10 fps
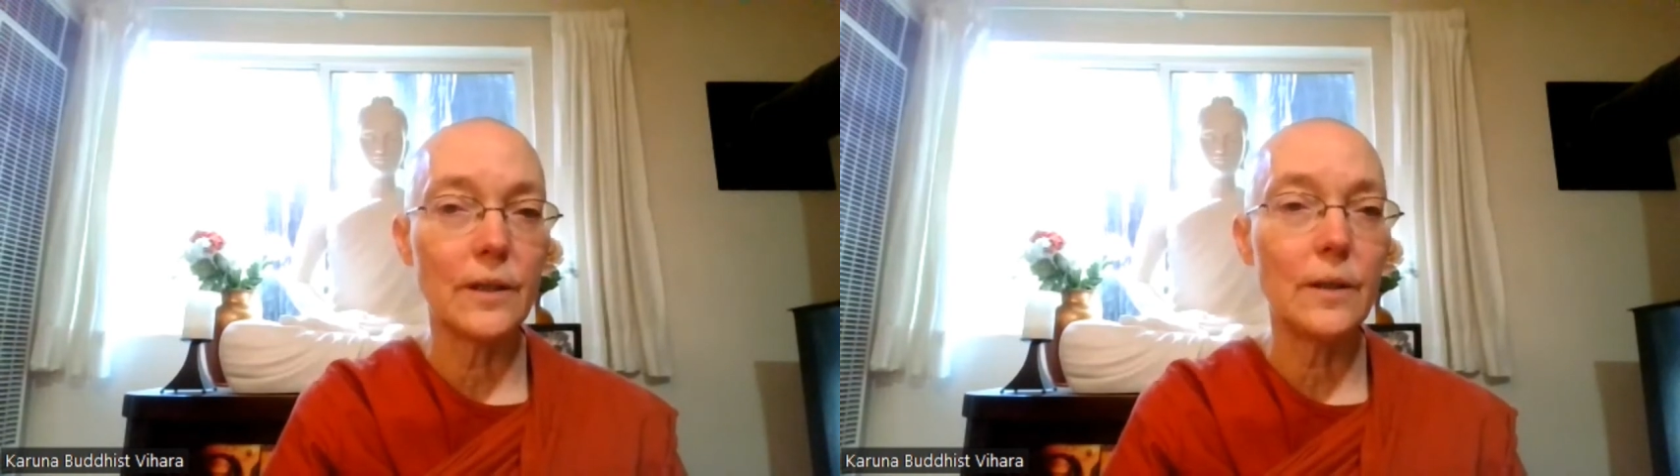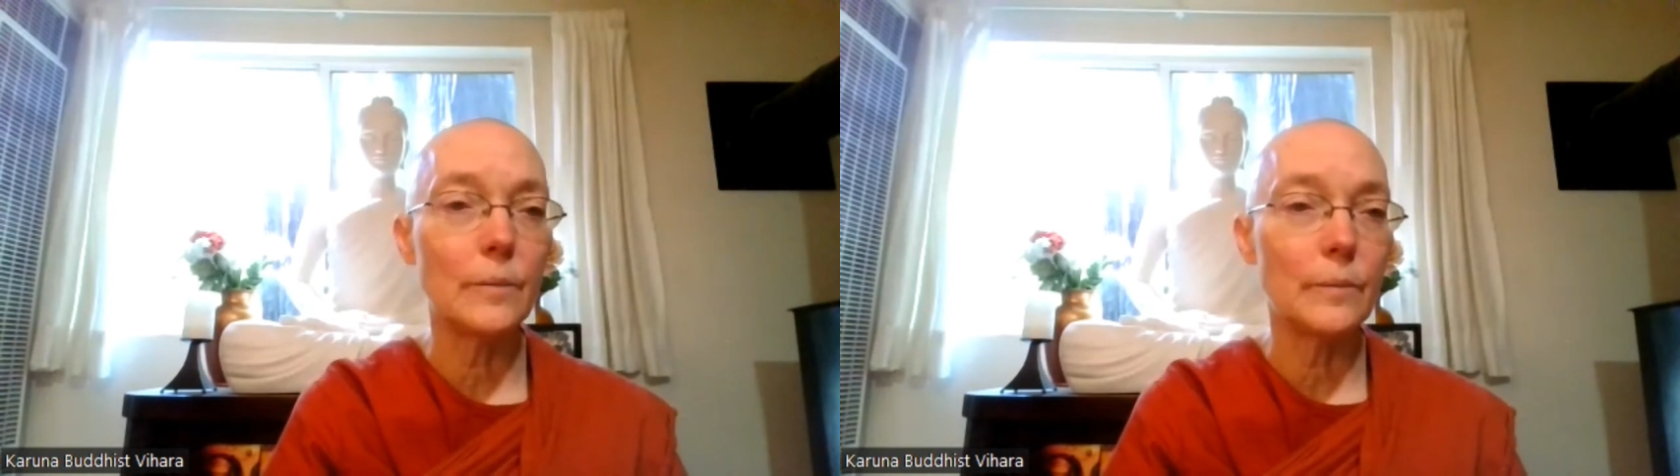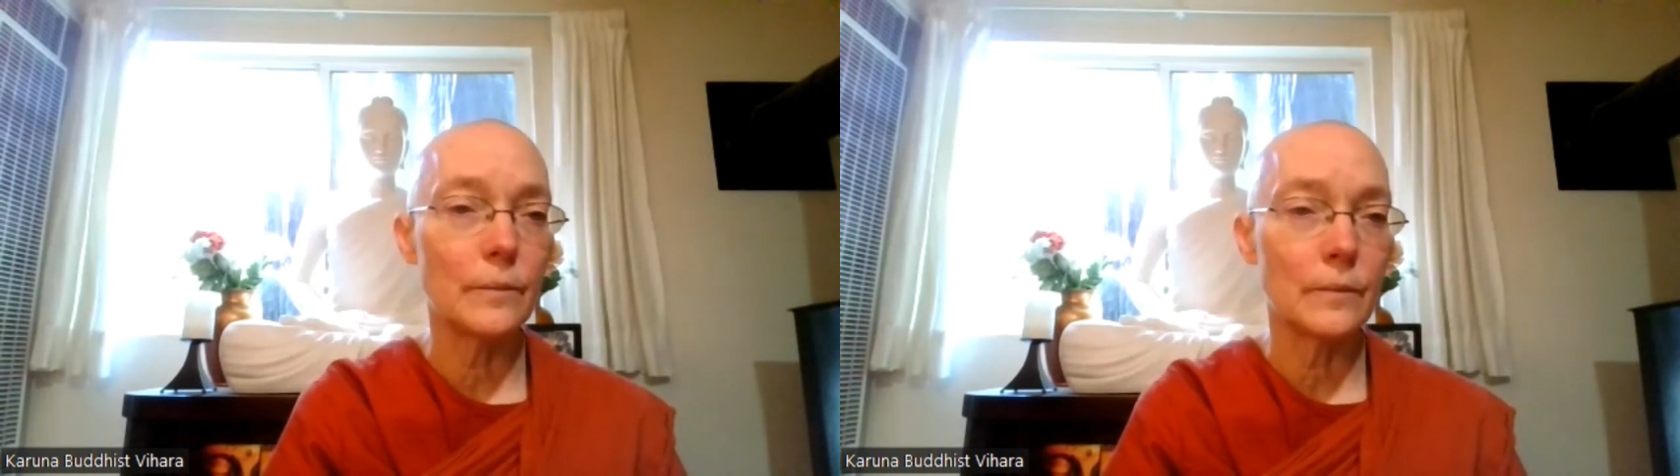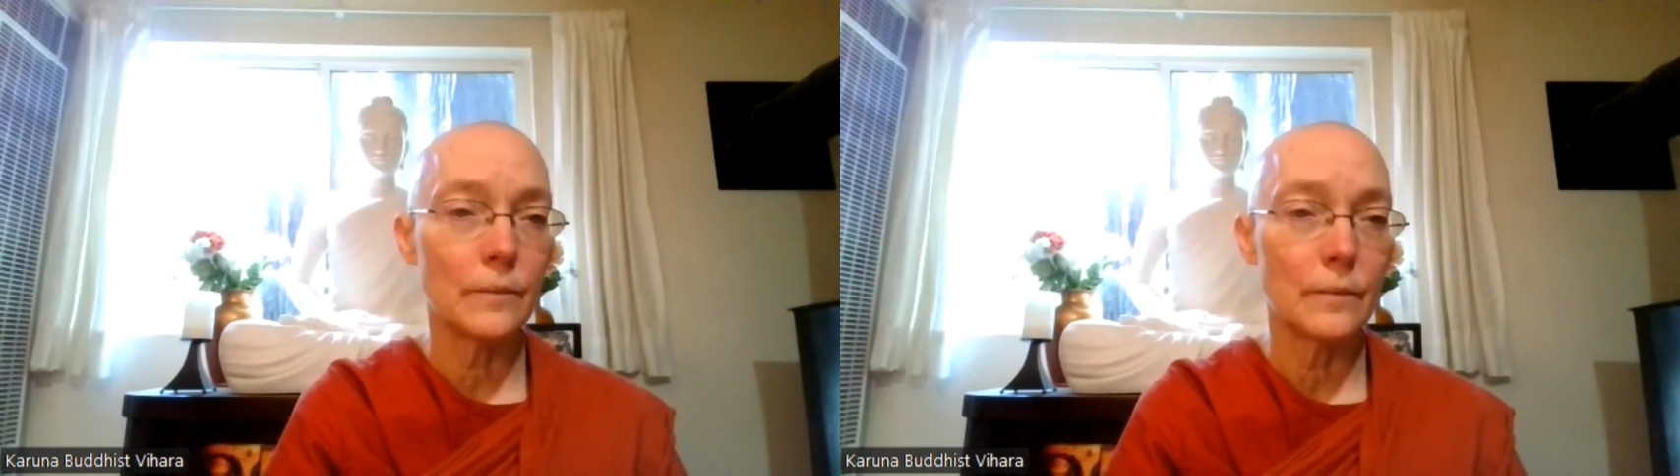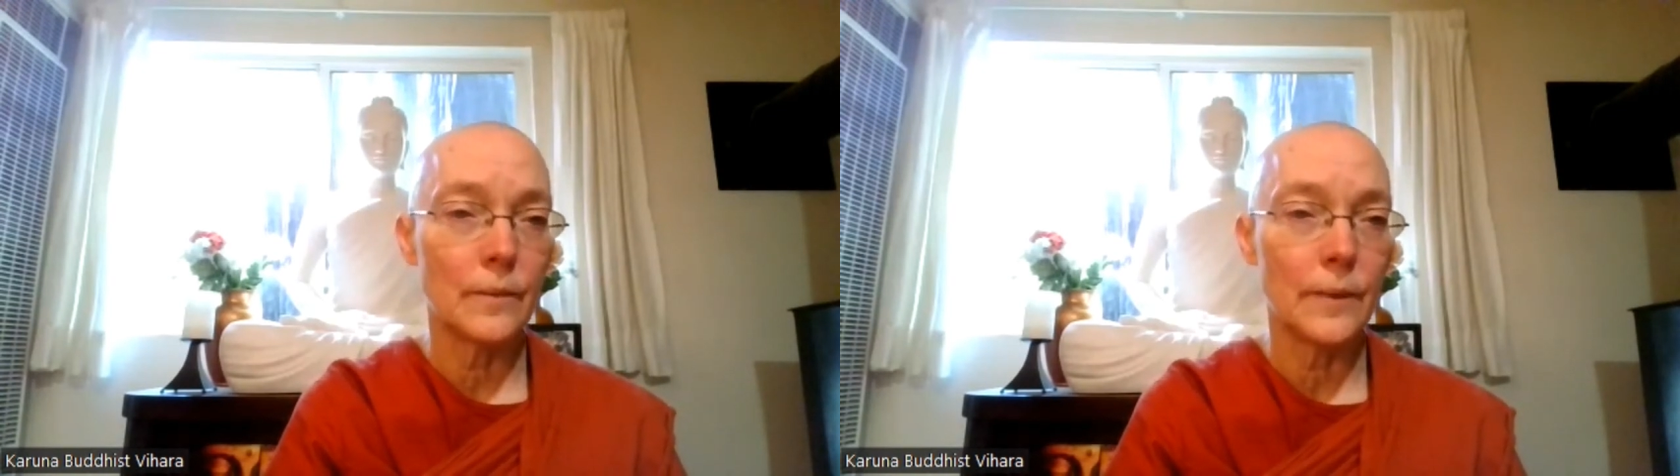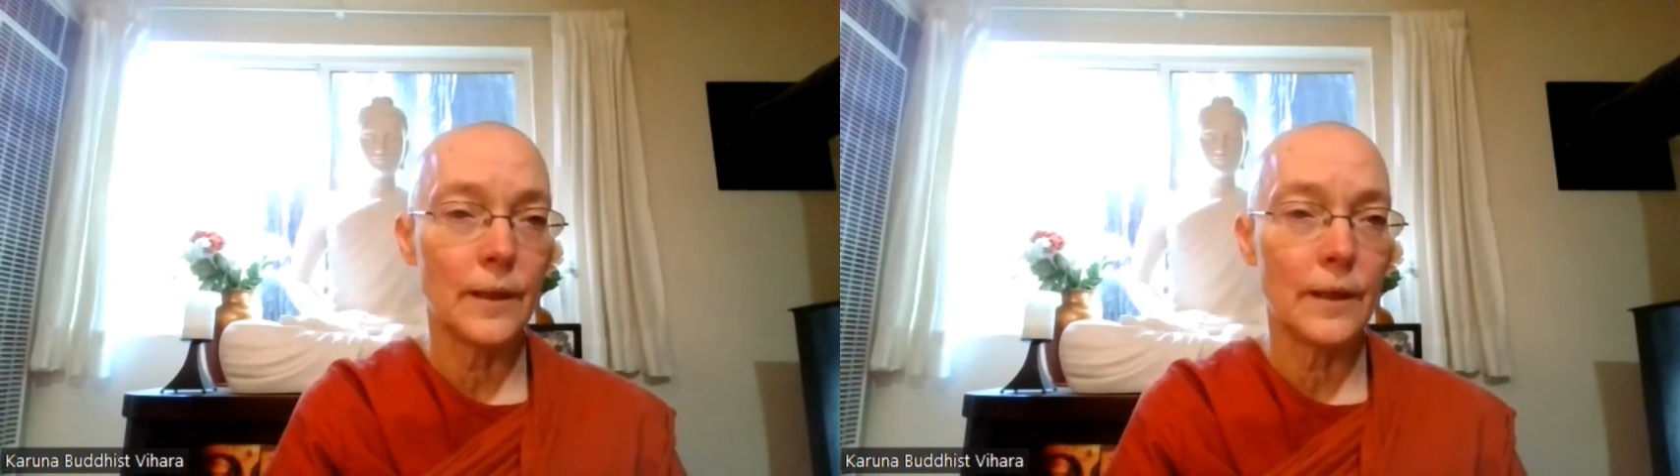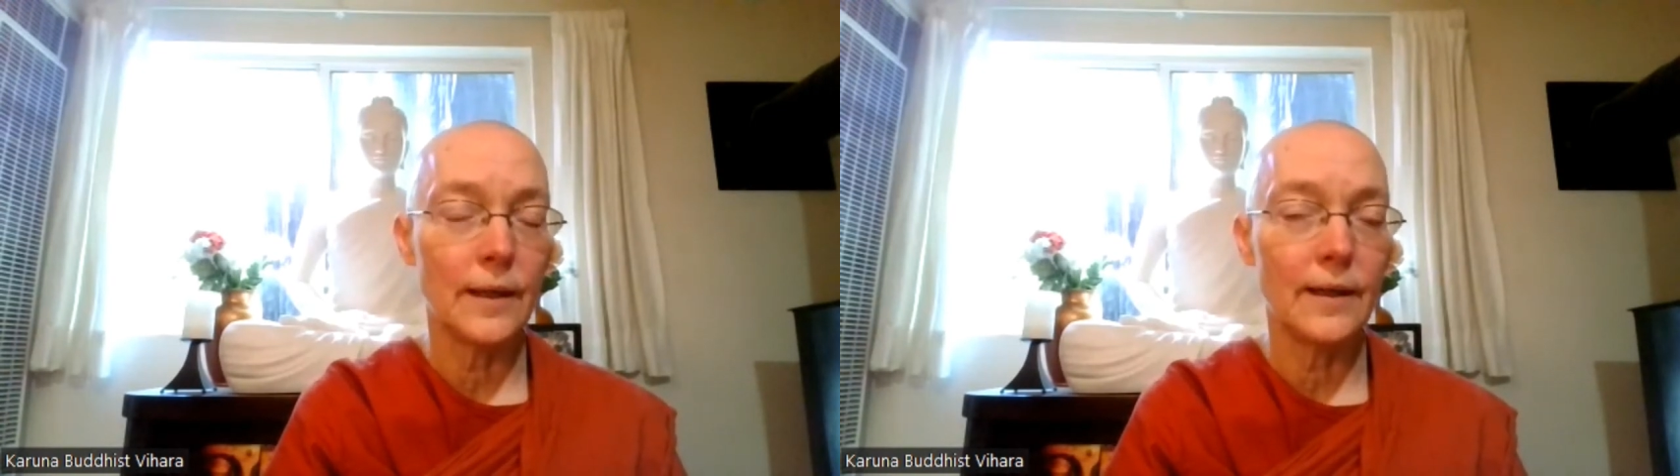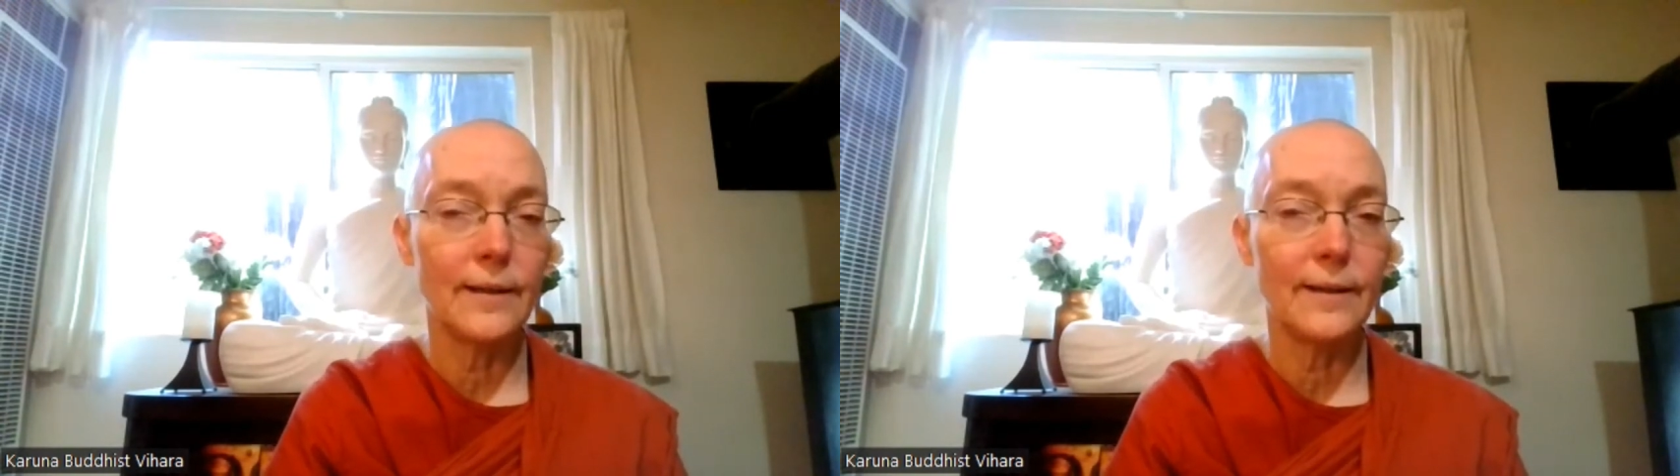Liam,
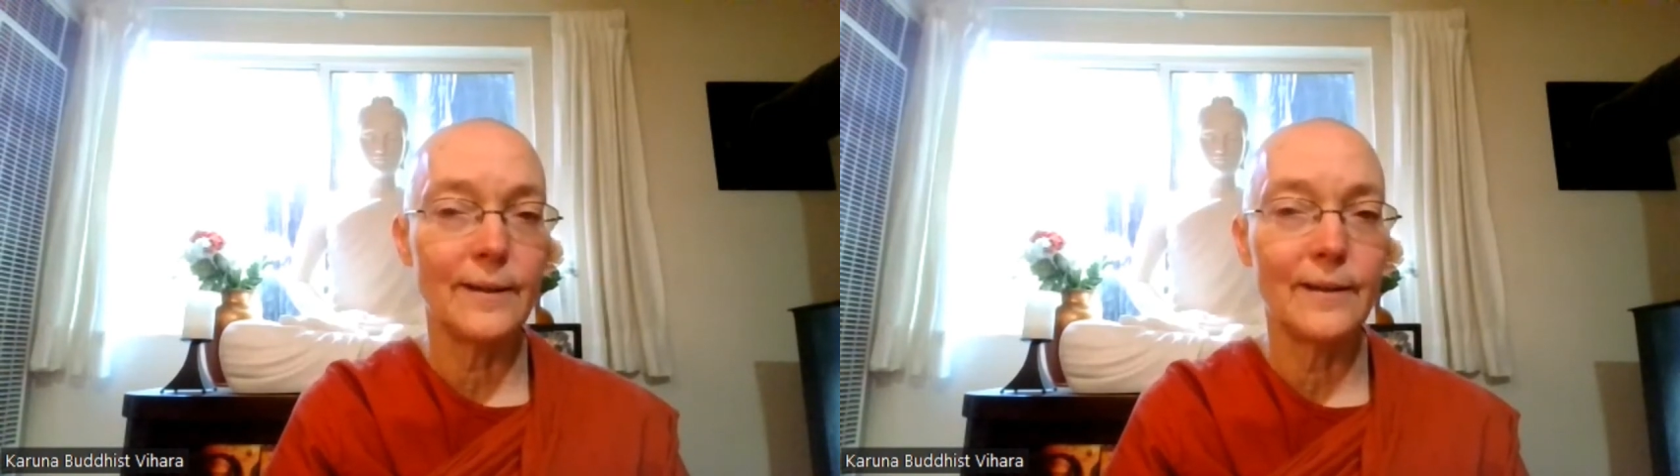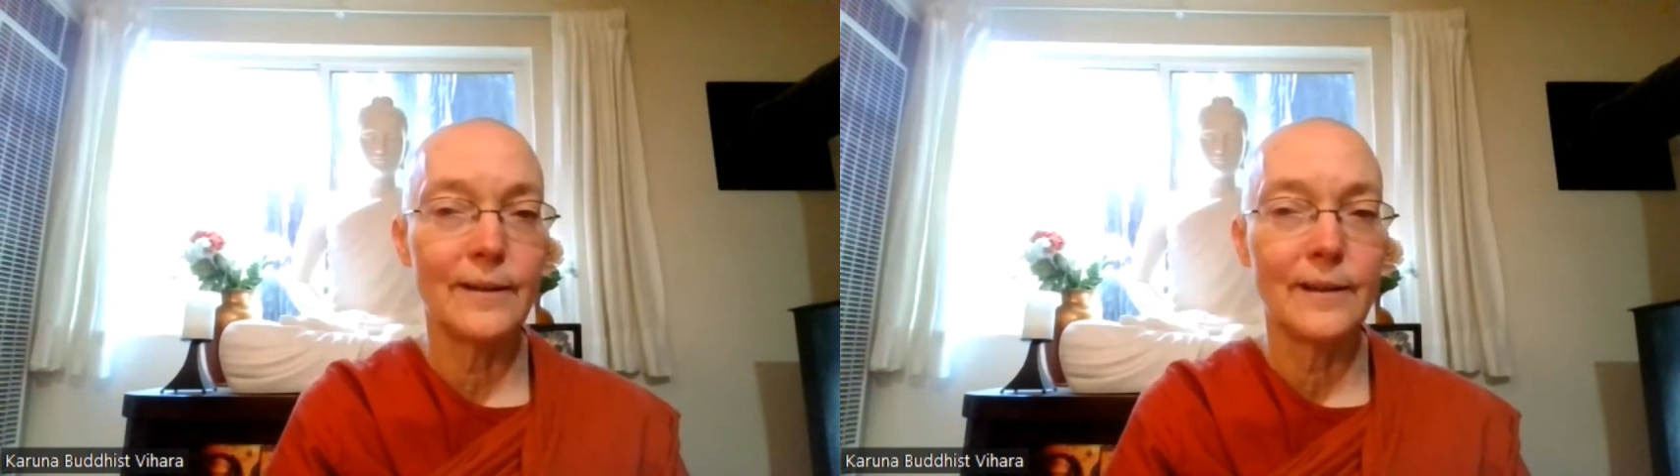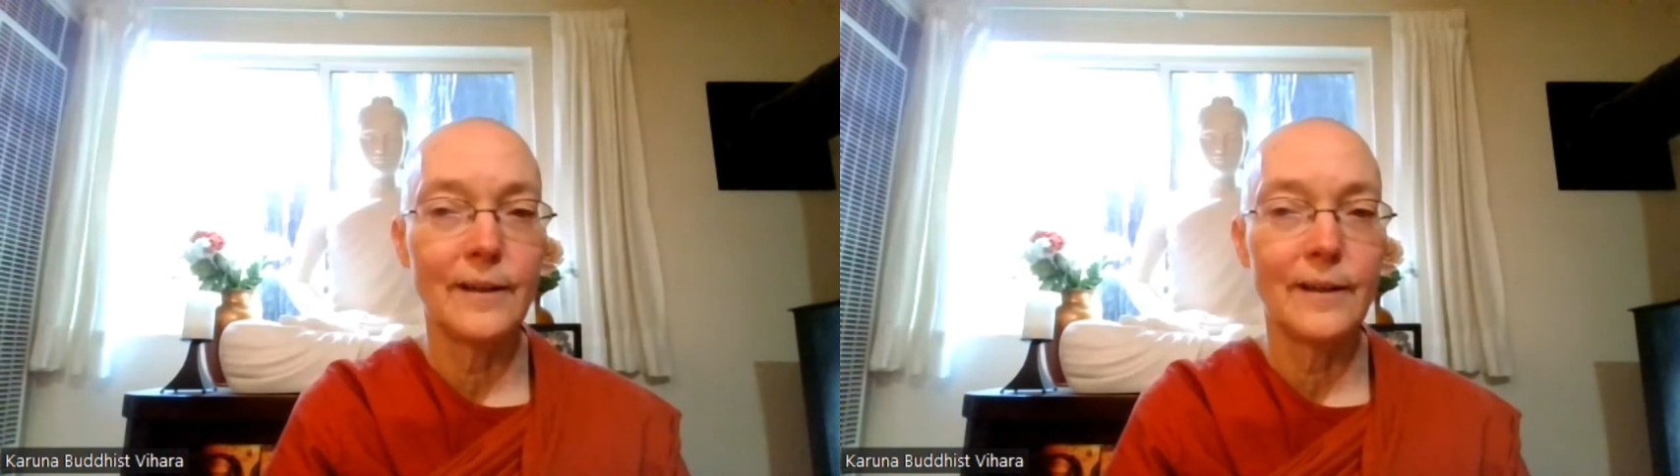and